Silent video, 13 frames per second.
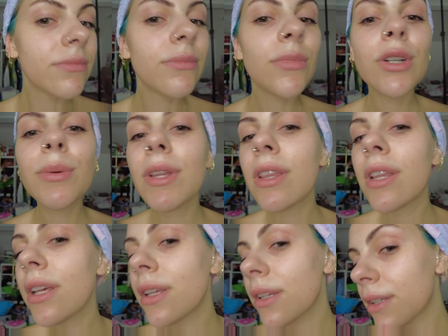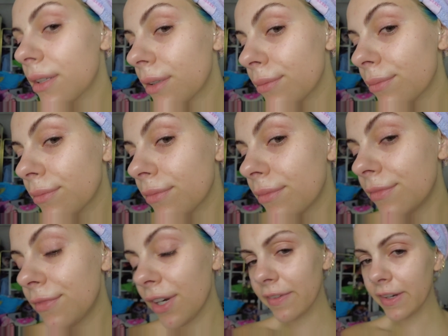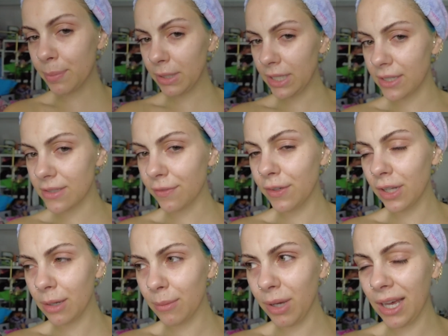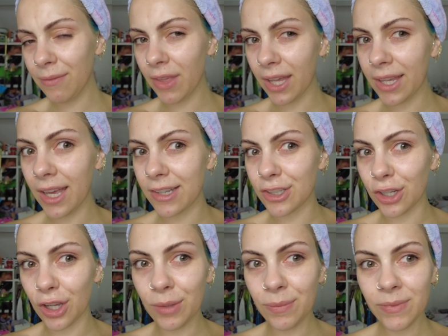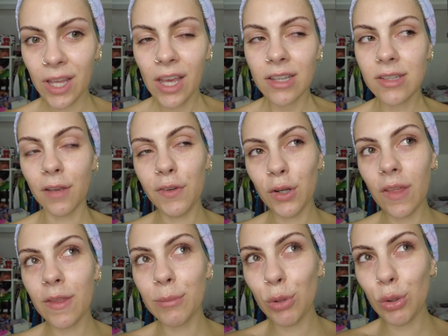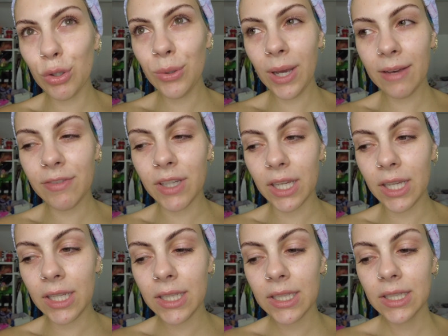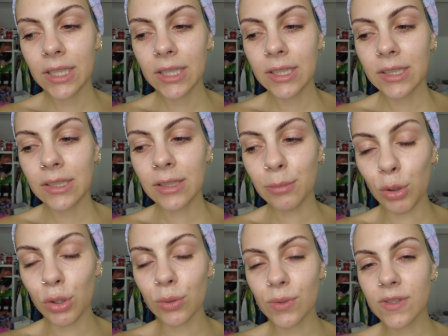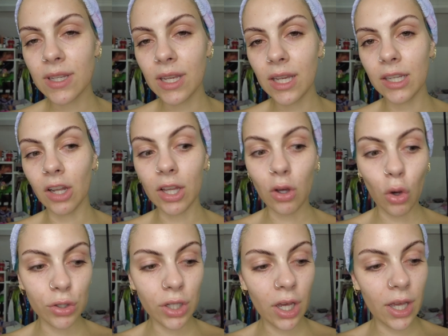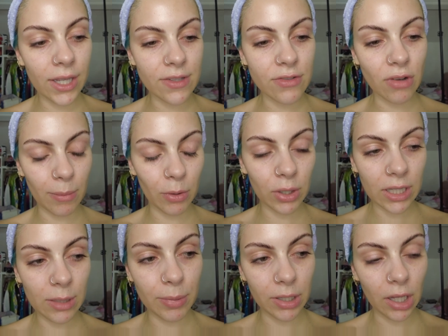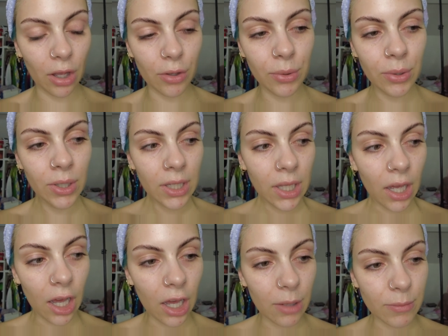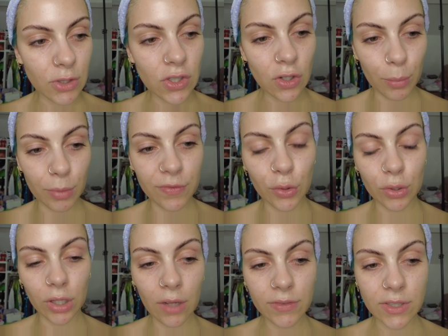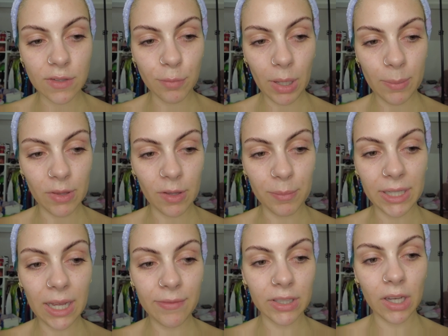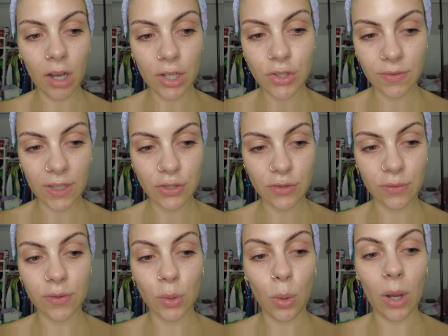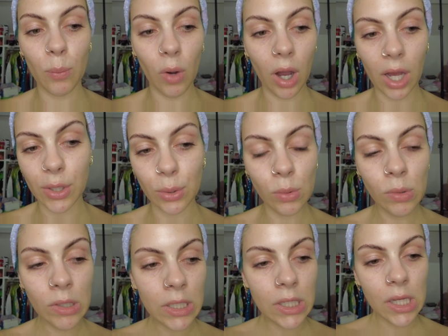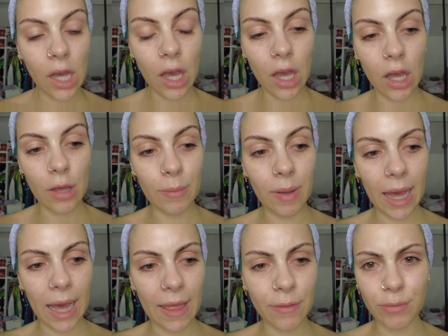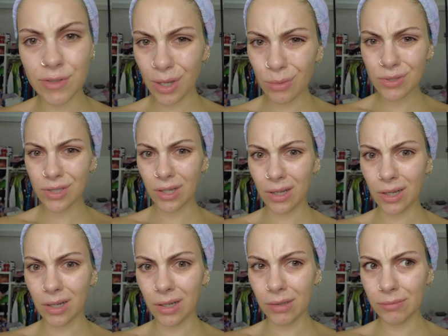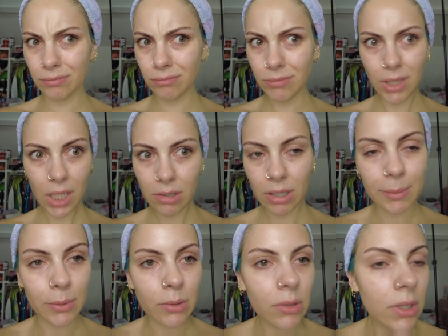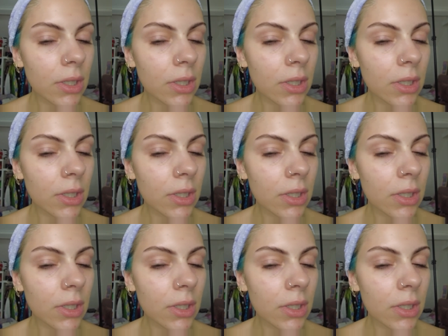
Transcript: What do we think? I'm very, very pleased. I feel like I might have that again, you know. Because I feel like the more you have it, the more you'll see. Like on her Instagram, I'll link it below. Um, she's got before and afters of people that have been having a HydraFacial for quite a while. Um, and the results are incredible.